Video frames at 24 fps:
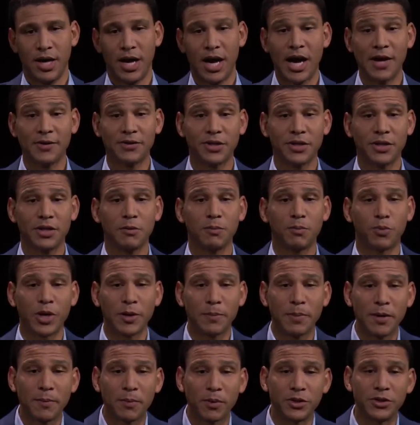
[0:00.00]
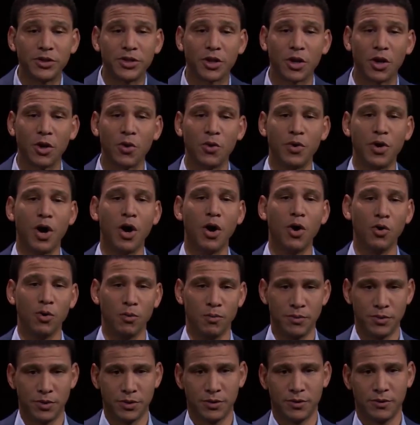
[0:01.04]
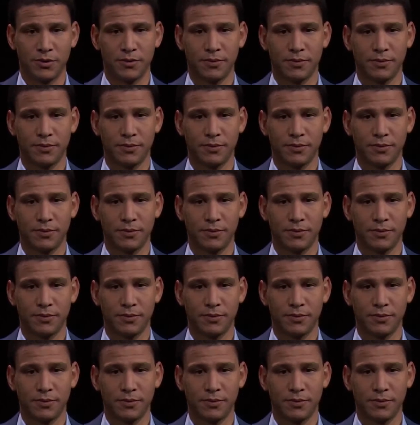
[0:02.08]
I've seen you bring people into your own homes.